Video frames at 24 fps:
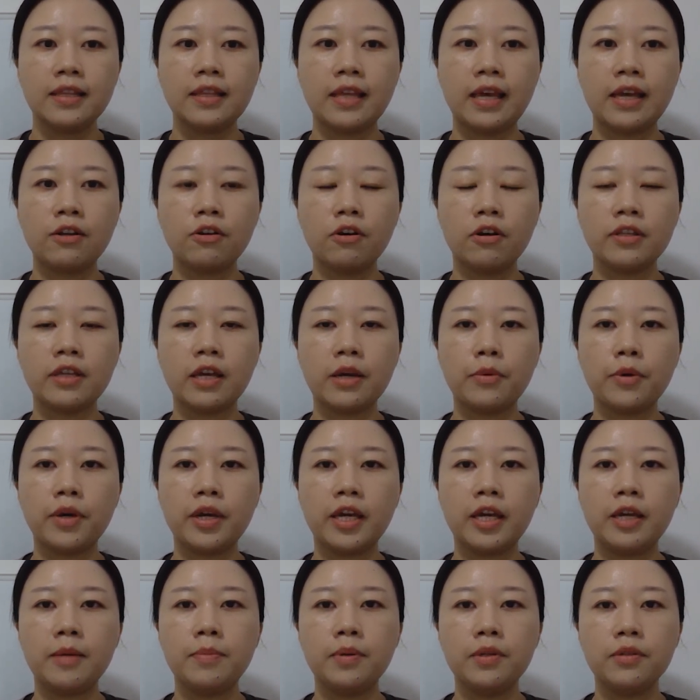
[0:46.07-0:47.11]
Thank God that we're
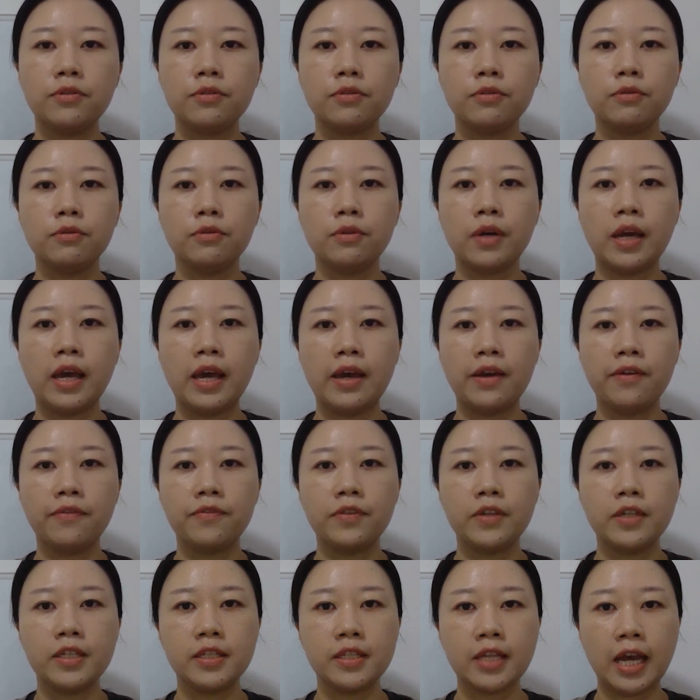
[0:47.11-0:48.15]
able to have
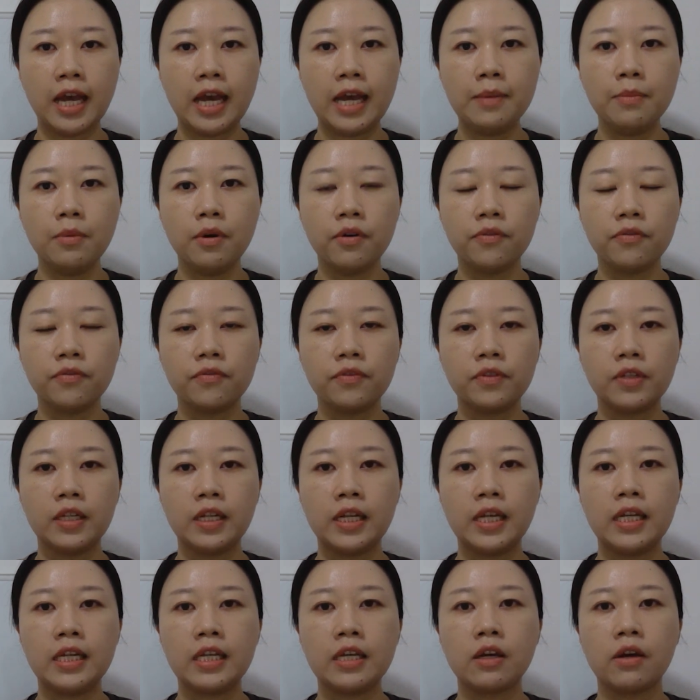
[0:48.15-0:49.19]
this time of the
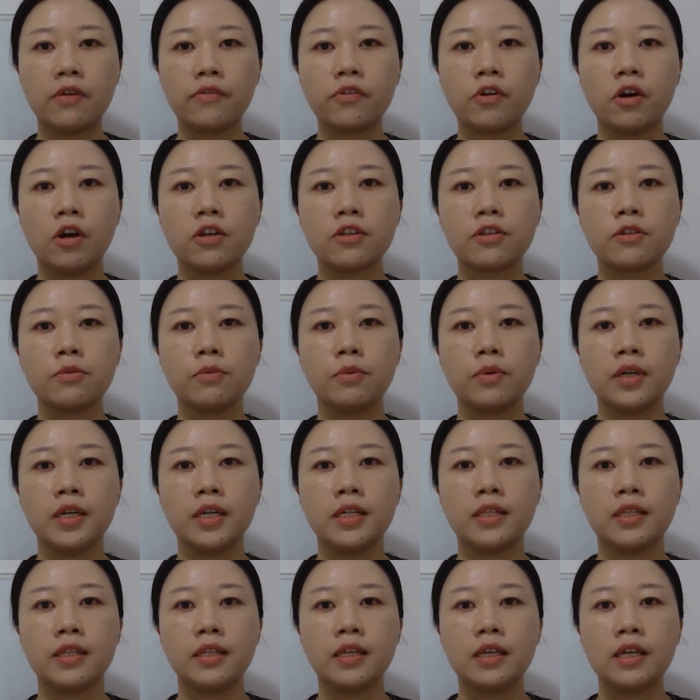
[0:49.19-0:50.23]
learning of God's
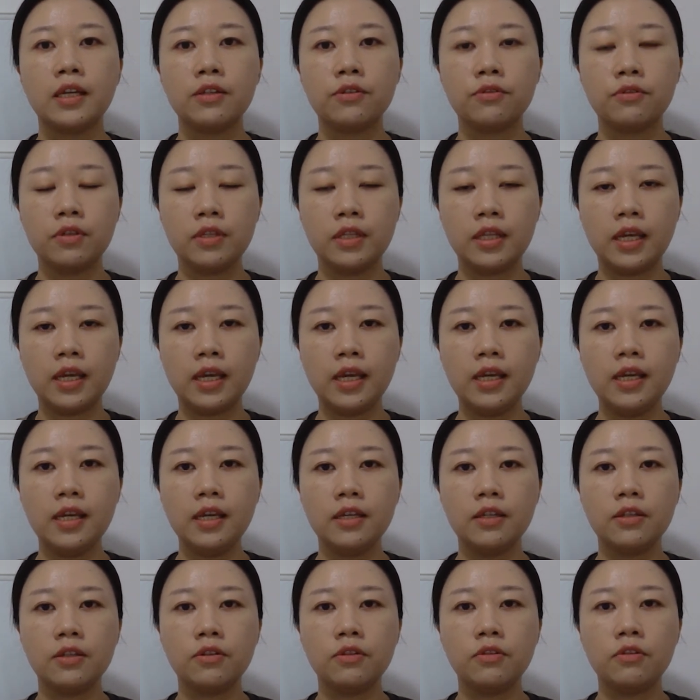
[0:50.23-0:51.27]
Word today,
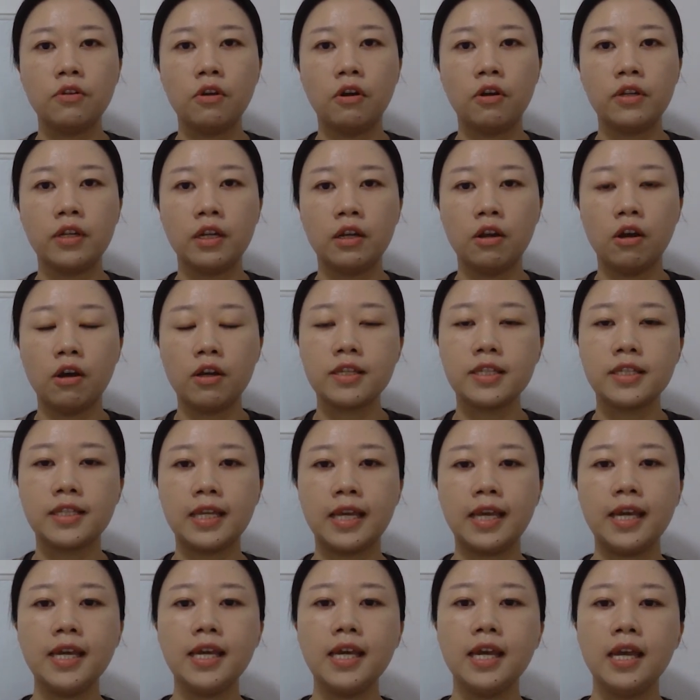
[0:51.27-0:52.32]
on the Lord's
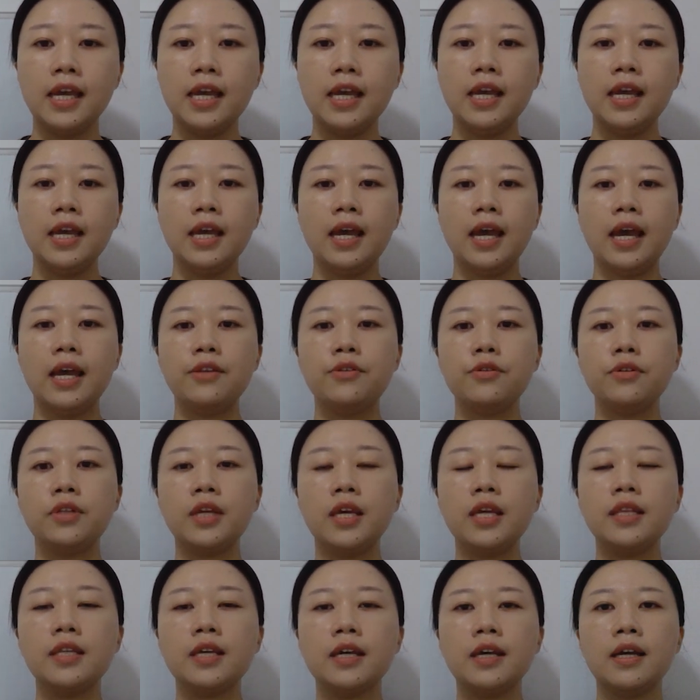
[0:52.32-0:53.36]
Day. And
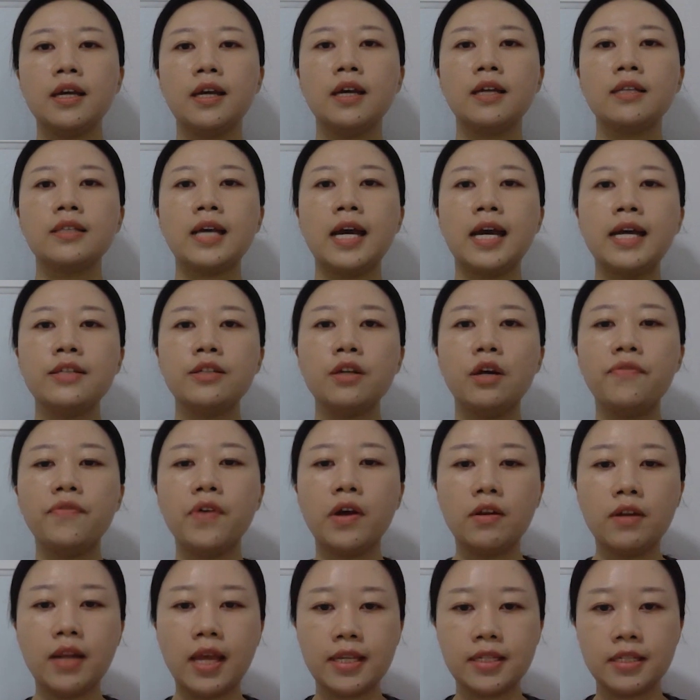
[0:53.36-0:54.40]
today the title of
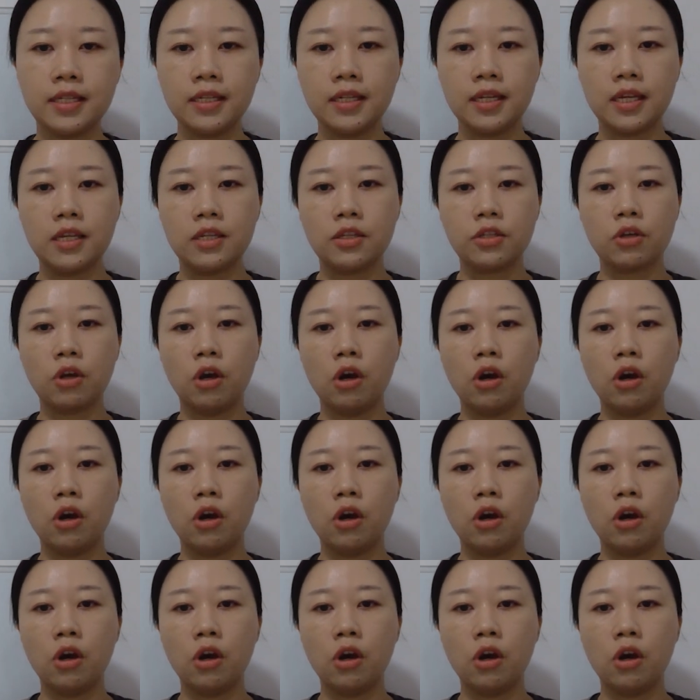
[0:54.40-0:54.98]
our lesson is